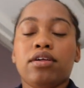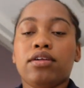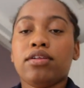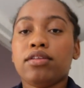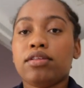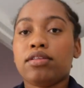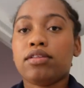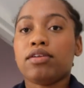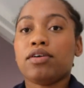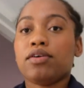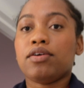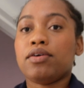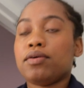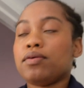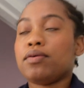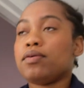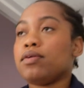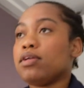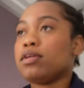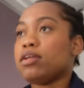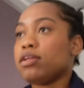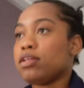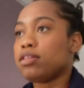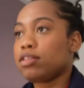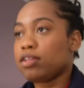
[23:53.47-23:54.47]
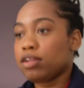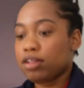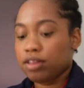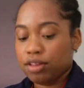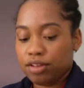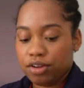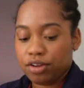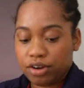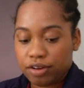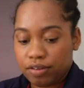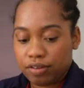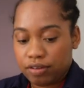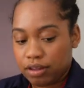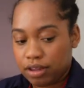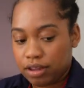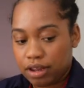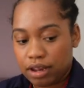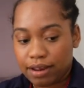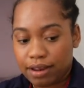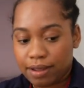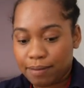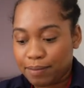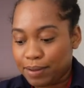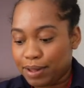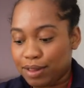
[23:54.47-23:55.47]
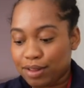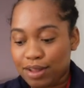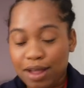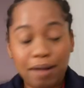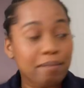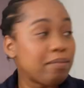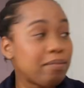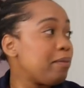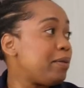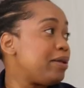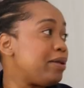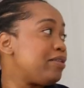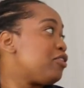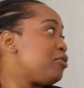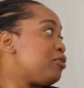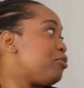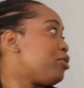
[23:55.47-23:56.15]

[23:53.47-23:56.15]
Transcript: So 6.30, that means complimentary